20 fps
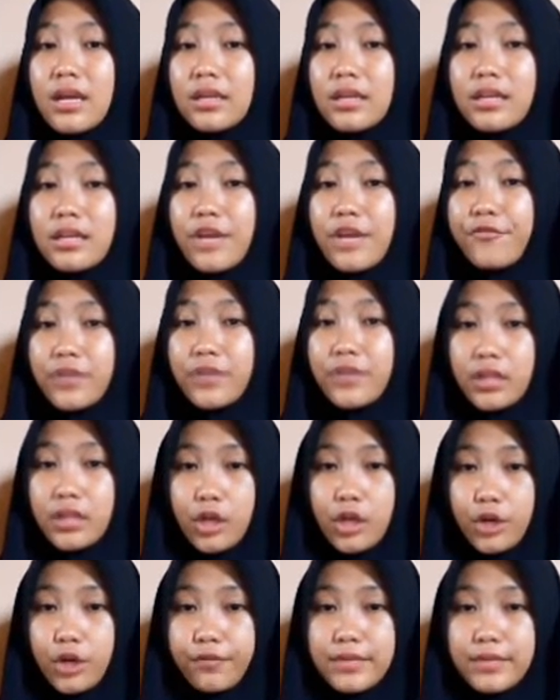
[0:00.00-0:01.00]
the level
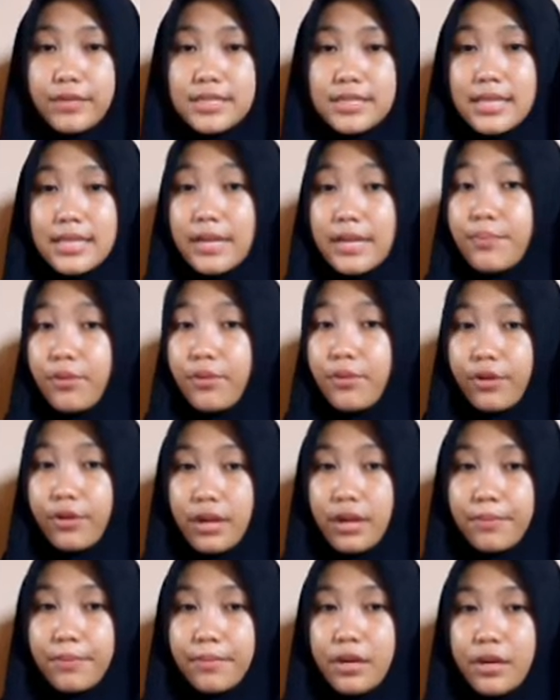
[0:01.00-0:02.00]
of the study
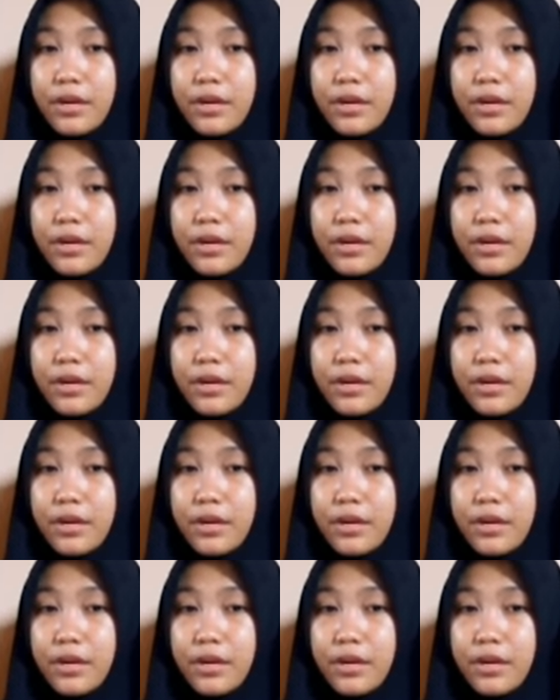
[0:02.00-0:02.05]
program.